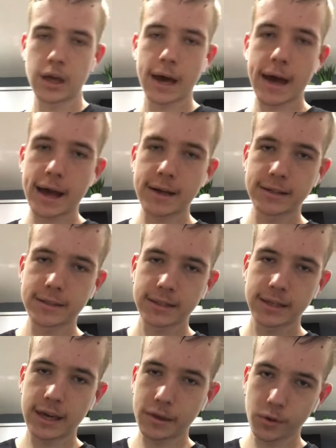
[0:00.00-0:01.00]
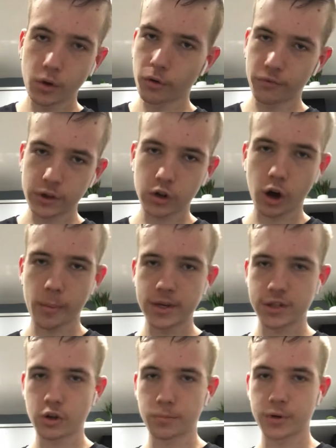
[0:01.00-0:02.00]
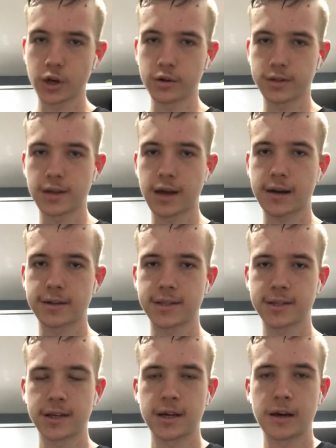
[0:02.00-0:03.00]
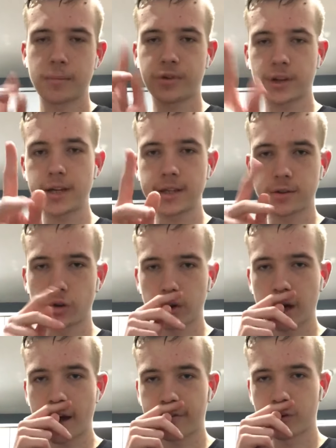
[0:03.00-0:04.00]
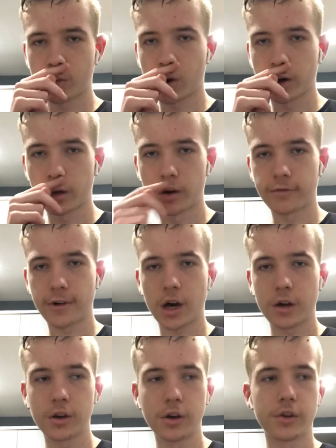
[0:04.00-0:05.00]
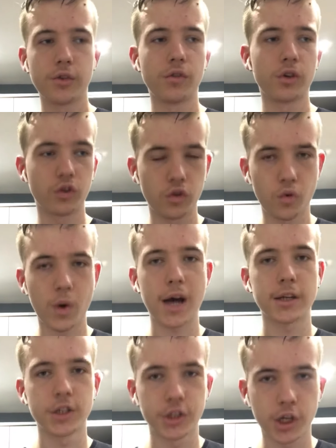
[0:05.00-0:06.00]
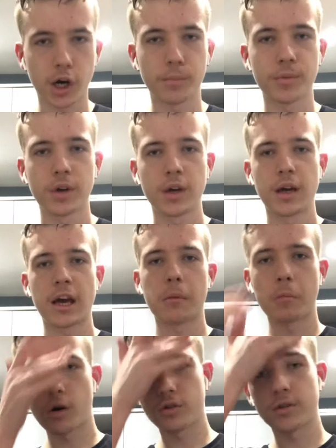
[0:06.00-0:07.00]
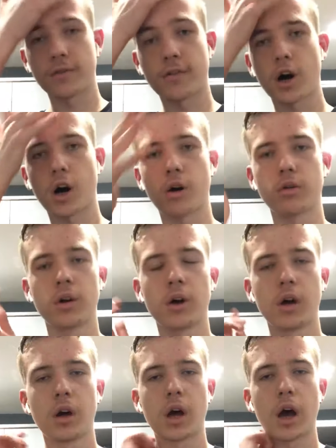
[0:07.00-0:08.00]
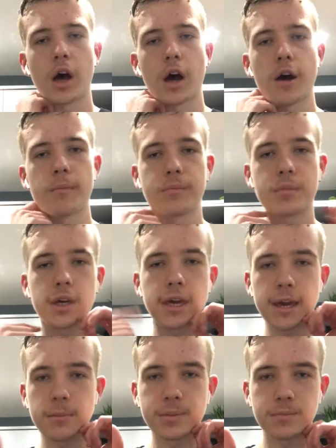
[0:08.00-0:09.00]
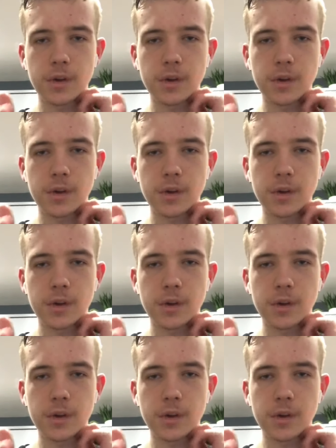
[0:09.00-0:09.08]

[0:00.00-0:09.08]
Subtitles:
And keep the lovely comments up, girls and lads. Please look after one another. You're doing a grand job. And most of all, stay